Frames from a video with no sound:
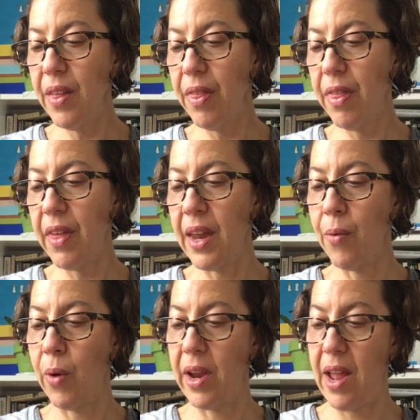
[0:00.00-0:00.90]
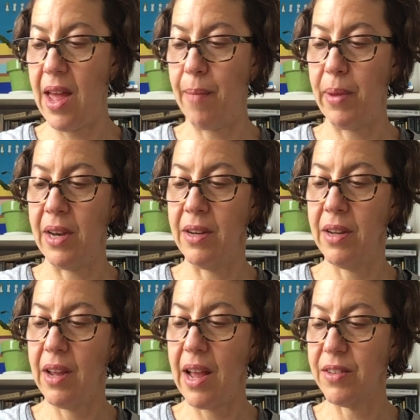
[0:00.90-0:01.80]
Then what happened?
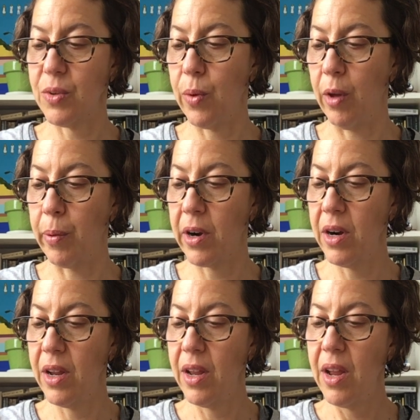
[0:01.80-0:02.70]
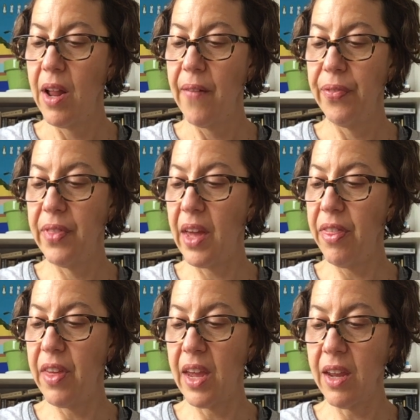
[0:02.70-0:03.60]
Asked Wilbur.
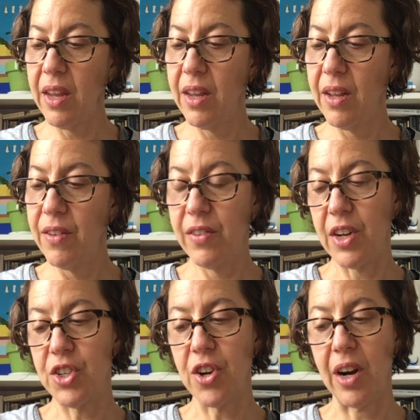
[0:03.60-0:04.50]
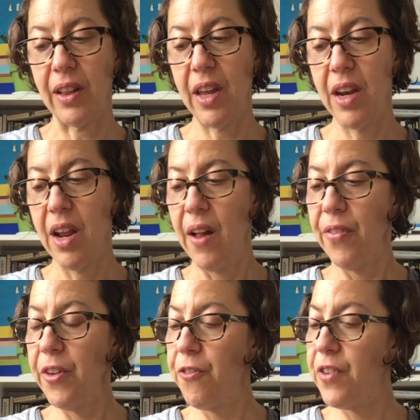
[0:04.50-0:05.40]
Nothing, said Charlotte.
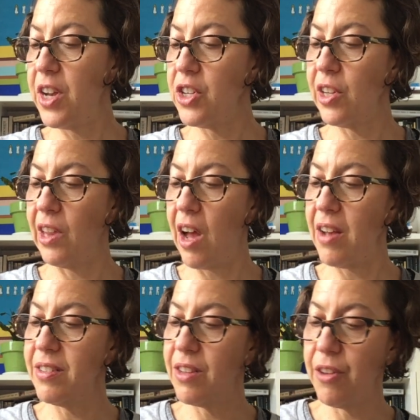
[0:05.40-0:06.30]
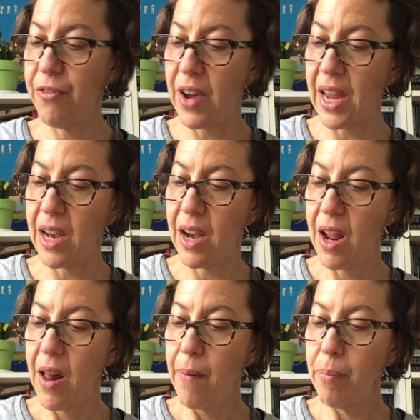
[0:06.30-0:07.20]
The fish lost the fight.
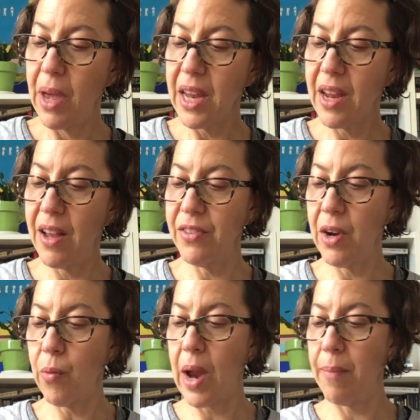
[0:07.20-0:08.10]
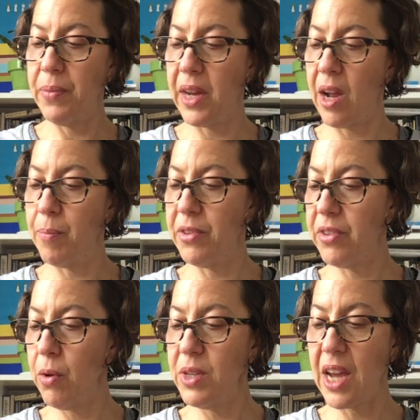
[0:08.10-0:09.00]
My cousin wrapped it up
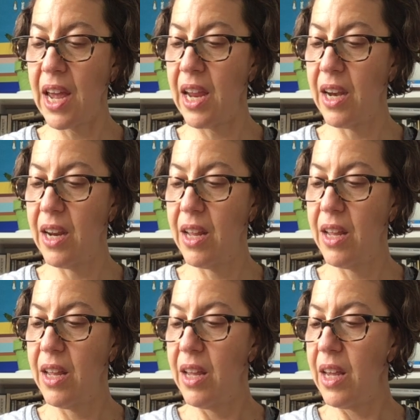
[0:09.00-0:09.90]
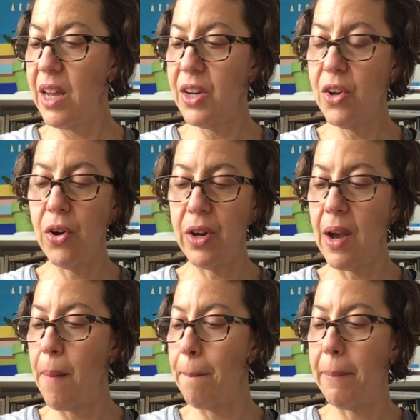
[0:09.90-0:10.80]
so tight it
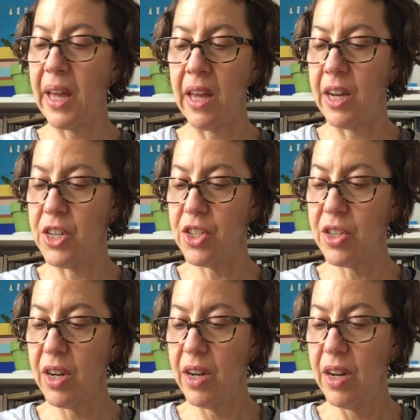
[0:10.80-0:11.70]
couldn't budge.